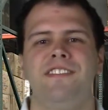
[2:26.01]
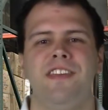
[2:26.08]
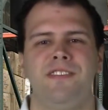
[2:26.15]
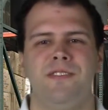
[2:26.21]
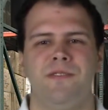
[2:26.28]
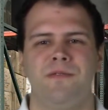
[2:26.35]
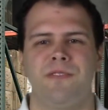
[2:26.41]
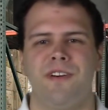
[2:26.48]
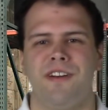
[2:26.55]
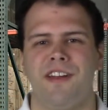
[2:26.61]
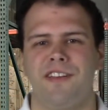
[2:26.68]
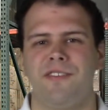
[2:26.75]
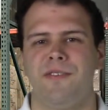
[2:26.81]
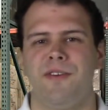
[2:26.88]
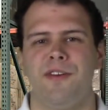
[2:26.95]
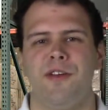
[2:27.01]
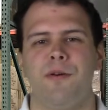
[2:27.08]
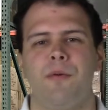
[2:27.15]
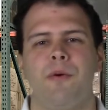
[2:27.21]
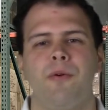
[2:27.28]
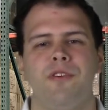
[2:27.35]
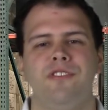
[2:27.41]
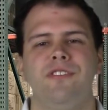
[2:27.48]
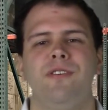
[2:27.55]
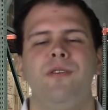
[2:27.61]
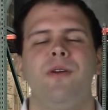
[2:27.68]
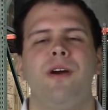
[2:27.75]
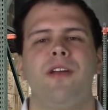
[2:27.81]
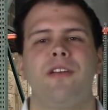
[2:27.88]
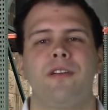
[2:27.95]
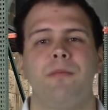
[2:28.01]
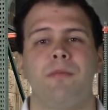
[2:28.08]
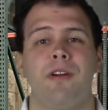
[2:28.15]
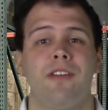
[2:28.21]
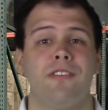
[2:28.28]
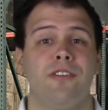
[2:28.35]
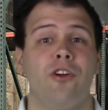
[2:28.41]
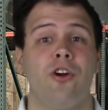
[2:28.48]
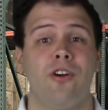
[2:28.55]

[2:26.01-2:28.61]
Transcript: Stay tuned for our next video where we show you how to compress an